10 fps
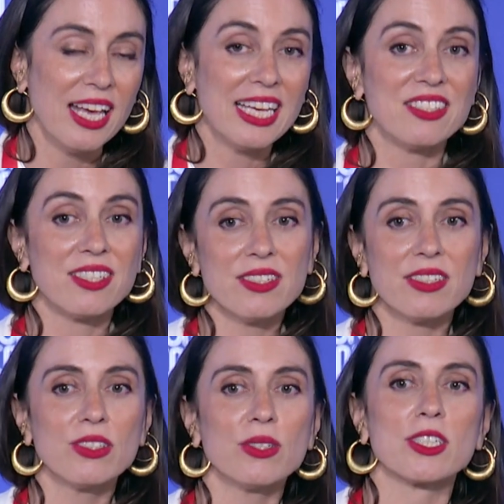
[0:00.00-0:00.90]
It's
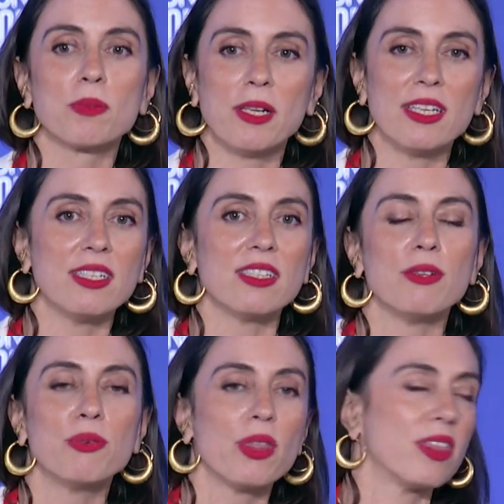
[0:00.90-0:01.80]
easier to explain it
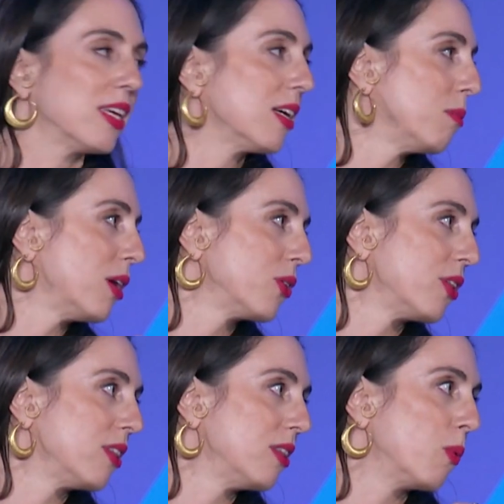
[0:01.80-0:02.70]
if we think
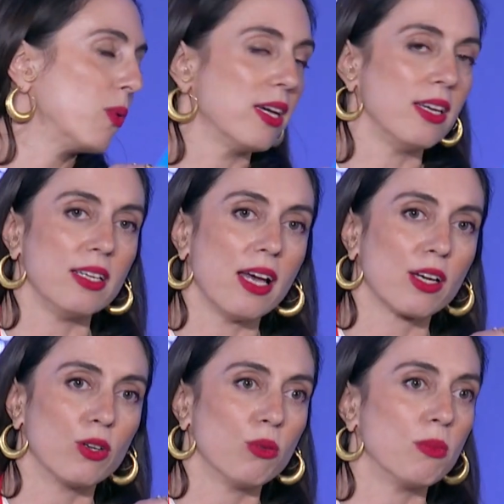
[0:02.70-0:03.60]
about the way
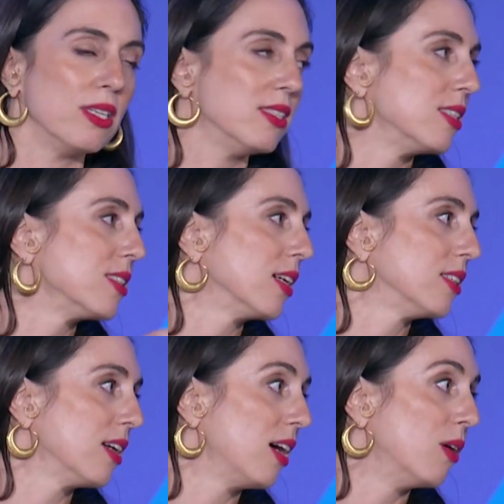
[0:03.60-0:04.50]
economy is designed
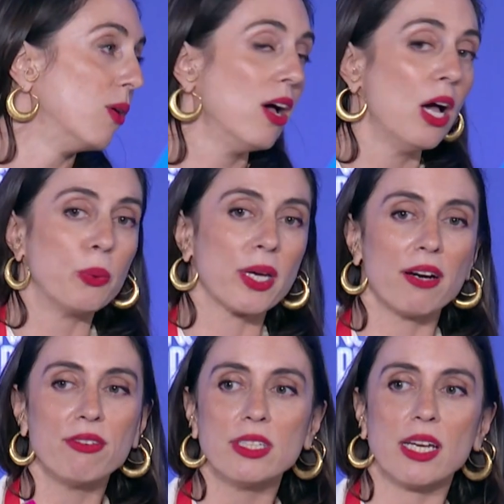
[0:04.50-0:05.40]
now. We
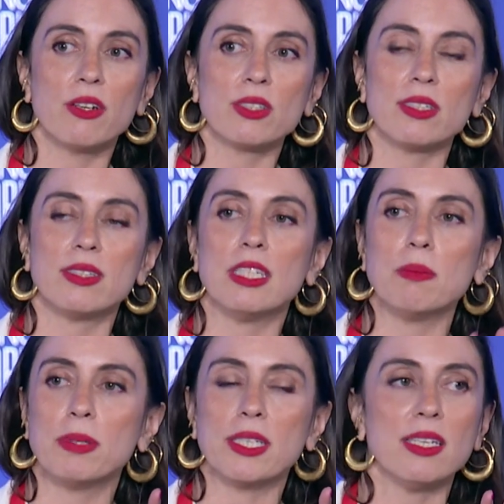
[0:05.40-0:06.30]
have inherited
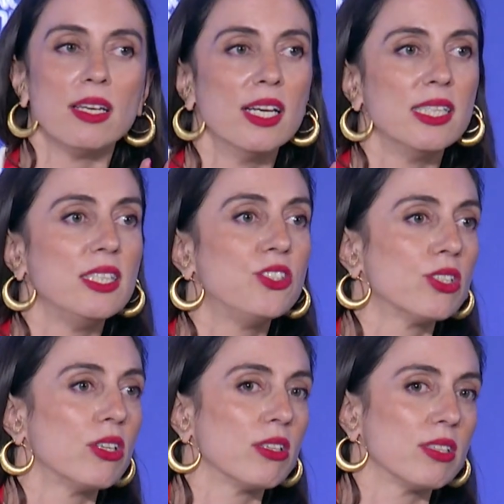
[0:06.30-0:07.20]
deeply
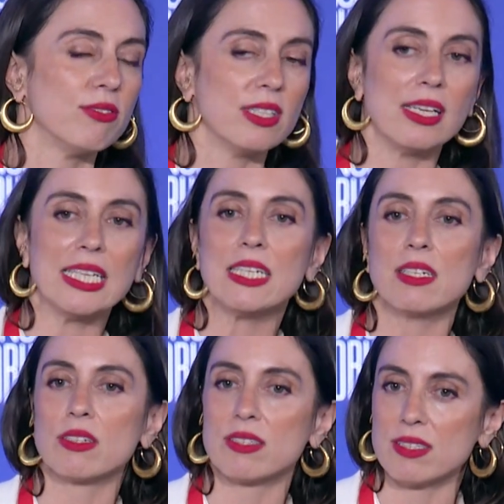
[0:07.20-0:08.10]
degenerative and
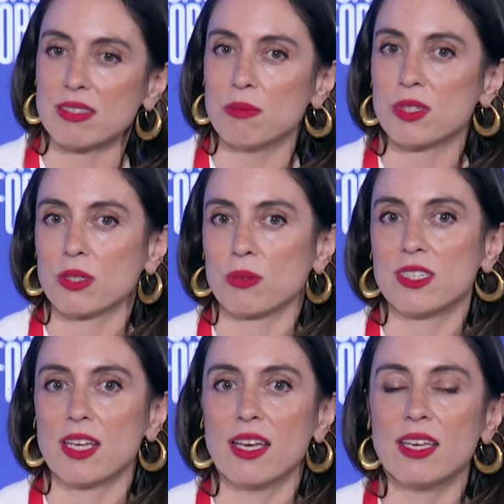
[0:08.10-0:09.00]
linear systems, as we
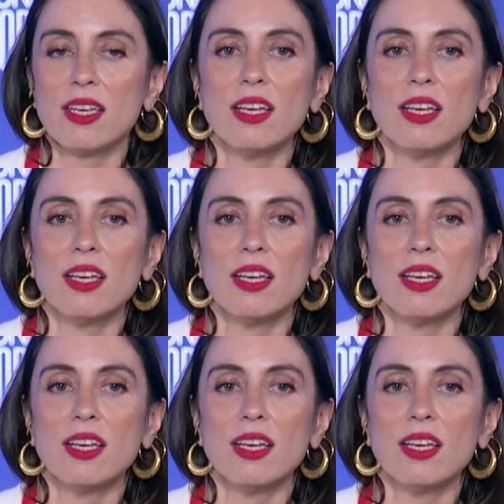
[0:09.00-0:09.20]
say.